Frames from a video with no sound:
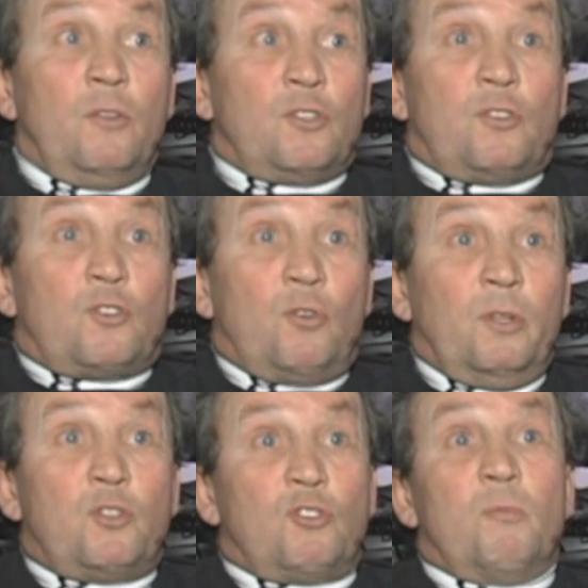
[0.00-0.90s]
There's
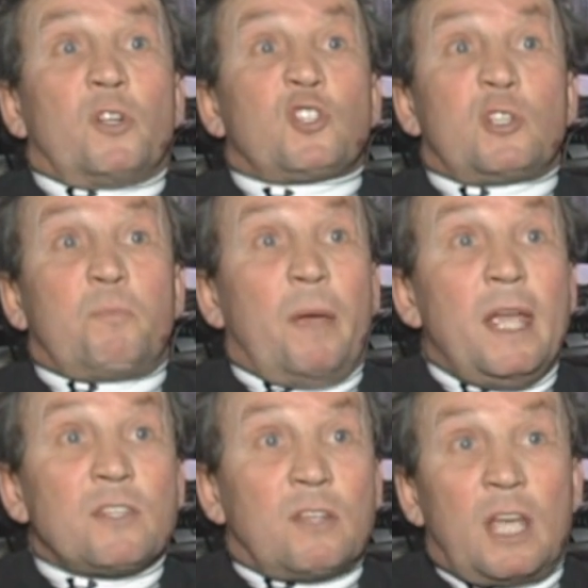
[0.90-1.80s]
only so much
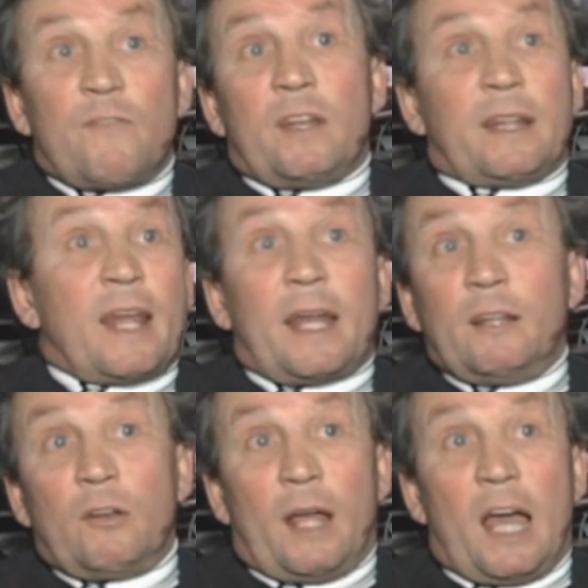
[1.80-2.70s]
space given that
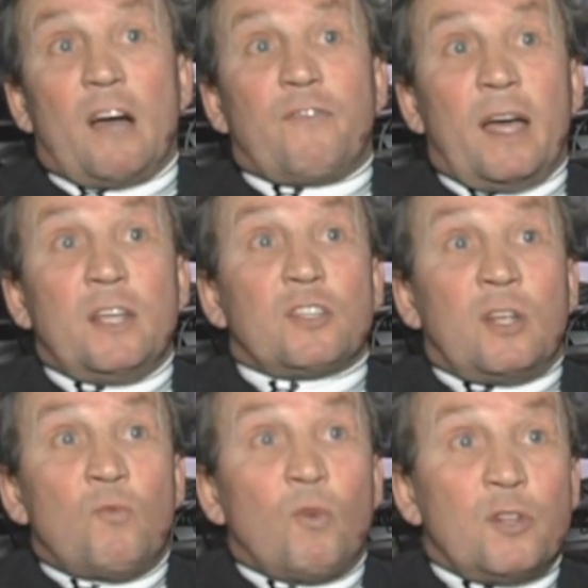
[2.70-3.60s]
little half ice
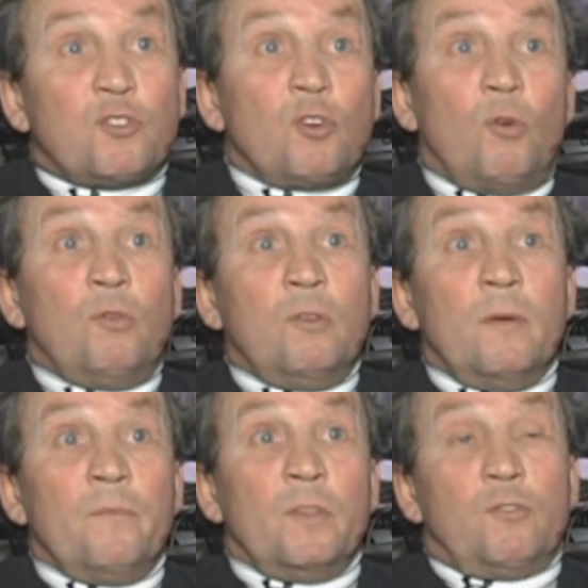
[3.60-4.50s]
in one zone
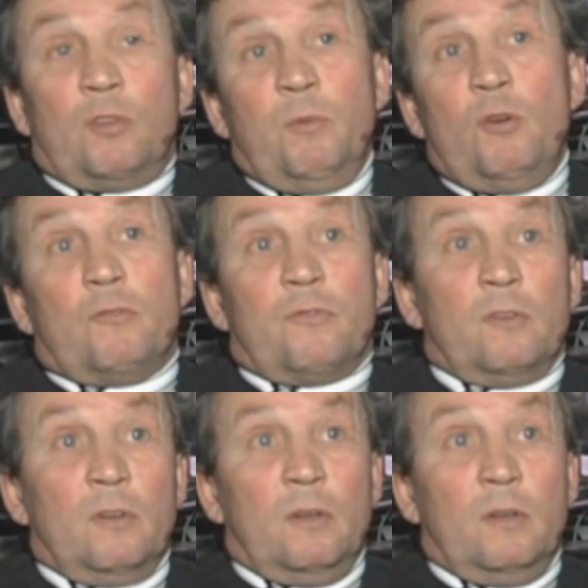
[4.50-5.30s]
to move.